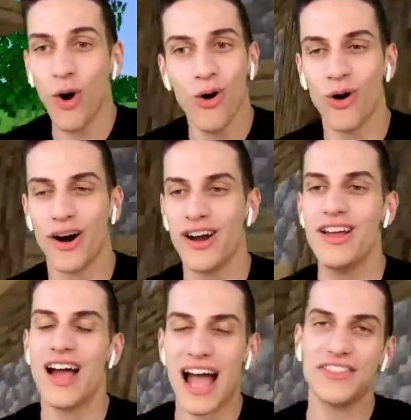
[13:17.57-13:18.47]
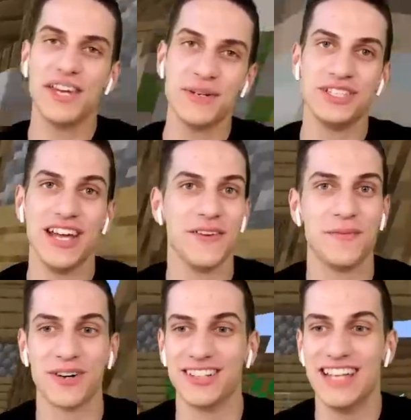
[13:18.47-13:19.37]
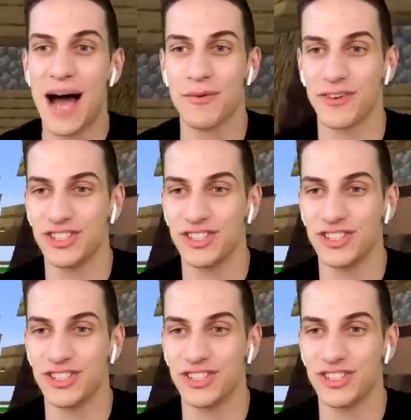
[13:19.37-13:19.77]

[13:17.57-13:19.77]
or I think we should definitely put on top of our